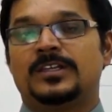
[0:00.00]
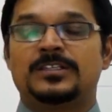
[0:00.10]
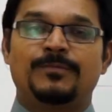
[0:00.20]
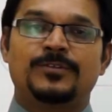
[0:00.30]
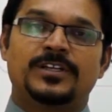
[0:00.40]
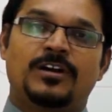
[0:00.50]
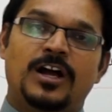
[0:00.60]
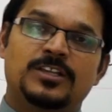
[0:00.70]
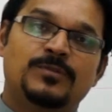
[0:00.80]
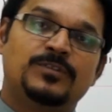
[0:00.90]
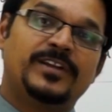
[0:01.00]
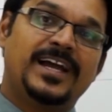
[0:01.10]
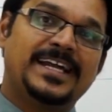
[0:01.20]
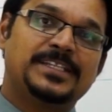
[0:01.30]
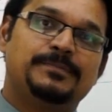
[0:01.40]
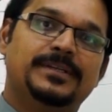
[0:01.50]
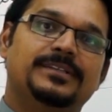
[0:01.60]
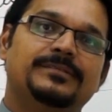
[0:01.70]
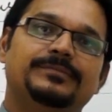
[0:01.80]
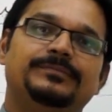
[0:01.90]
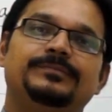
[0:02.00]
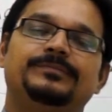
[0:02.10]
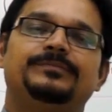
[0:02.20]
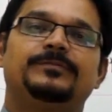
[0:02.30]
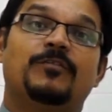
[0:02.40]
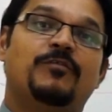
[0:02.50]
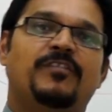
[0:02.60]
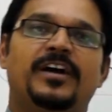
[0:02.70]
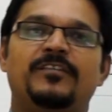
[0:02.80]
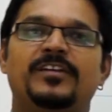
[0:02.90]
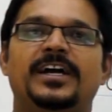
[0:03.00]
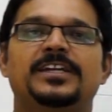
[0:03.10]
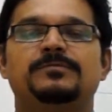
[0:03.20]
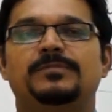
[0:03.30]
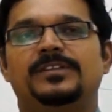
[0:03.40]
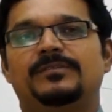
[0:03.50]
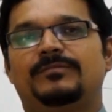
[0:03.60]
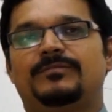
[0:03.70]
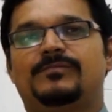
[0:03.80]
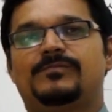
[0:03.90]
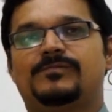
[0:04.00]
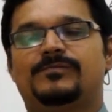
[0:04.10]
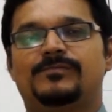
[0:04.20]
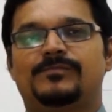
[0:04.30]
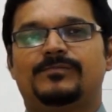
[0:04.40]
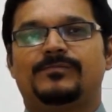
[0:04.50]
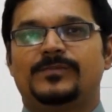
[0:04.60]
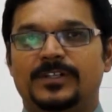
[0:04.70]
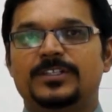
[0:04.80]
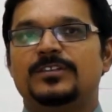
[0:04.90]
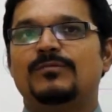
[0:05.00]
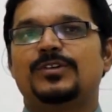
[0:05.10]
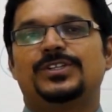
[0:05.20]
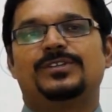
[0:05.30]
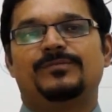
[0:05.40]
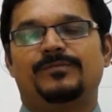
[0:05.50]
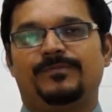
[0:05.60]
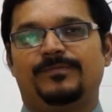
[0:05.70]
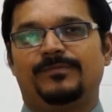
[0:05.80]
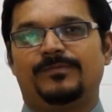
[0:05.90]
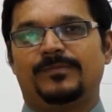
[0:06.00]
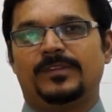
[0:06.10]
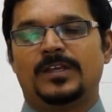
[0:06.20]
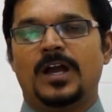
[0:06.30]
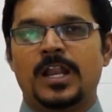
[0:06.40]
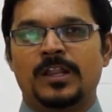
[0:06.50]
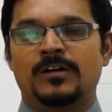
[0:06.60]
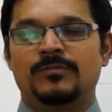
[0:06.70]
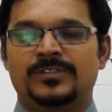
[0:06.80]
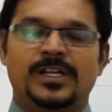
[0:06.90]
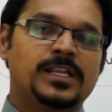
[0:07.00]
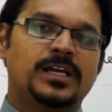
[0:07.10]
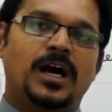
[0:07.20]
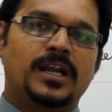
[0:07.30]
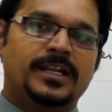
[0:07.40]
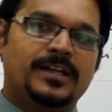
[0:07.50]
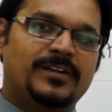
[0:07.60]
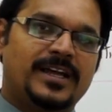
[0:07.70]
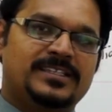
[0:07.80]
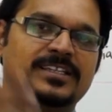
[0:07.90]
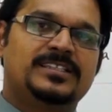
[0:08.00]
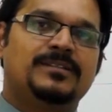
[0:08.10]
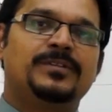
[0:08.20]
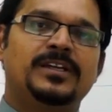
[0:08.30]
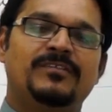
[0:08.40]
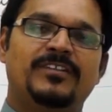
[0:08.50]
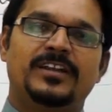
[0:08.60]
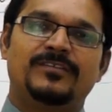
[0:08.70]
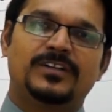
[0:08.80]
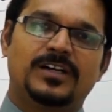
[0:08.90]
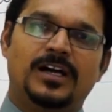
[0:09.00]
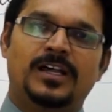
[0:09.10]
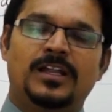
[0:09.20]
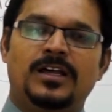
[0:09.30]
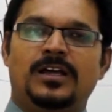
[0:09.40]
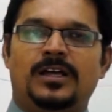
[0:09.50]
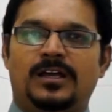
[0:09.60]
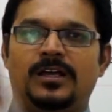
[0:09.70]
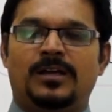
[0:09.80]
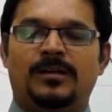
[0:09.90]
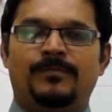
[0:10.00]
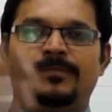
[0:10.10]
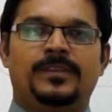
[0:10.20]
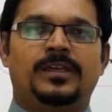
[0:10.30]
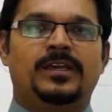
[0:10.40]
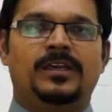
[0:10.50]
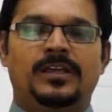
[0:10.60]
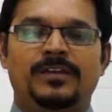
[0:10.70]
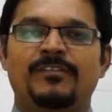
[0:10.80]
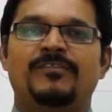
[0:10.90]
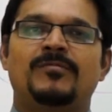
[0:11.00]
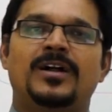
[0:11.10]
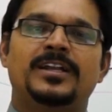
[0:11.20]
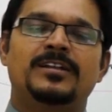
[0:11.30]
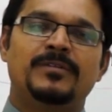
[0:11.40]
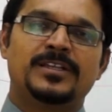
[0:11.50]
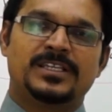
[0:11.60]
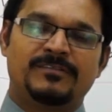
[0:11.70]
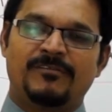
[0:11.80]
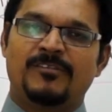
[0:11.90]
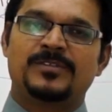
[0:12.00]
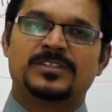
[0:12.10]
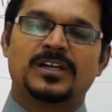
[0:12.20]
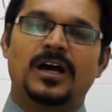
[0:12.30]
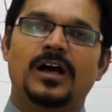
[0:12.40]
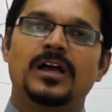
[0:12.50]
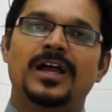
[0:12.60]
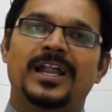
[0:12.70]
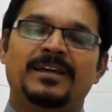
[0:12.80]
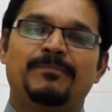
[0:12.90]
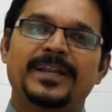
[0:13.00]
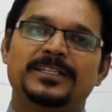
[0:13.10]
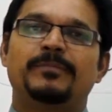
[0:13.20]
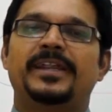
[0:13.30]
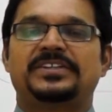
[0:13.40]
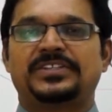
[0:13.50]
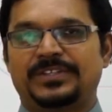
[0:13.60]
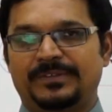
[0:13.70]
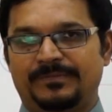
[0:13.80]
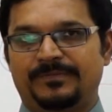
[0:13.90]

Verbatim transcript: Suppose a car is moving very high speed, very very high speed. This is in motion. Now suddenly car driver has seen something in front of the car um, away from 100 meters away from his car and he applied the brakes,